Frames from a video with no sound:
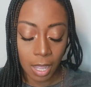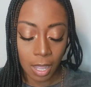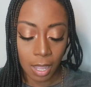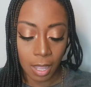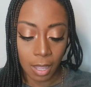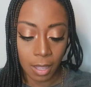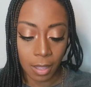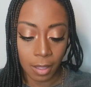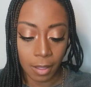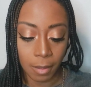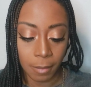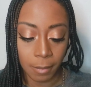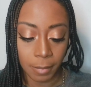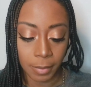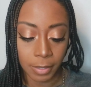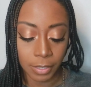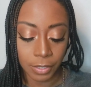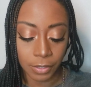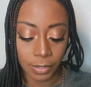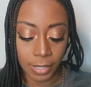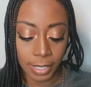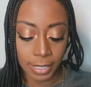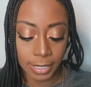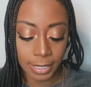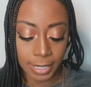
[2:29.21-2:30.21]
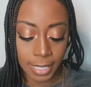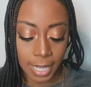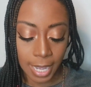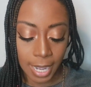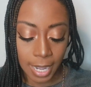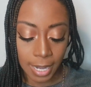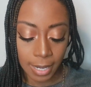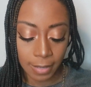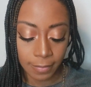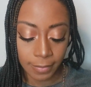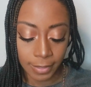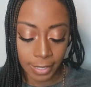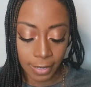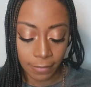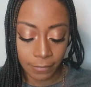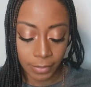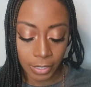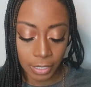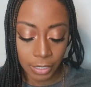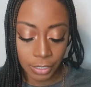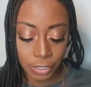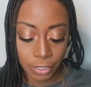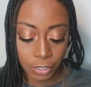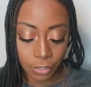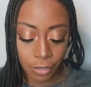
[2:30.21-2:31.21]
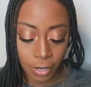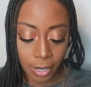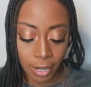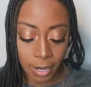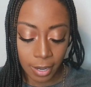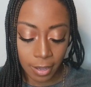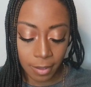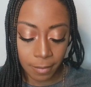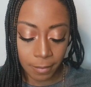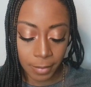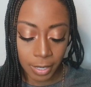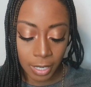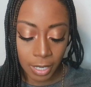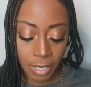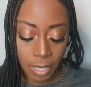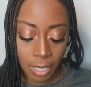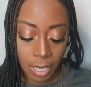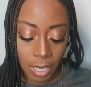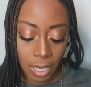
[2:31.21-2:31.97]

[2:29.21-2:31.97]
So that's that. And then I have Instagram.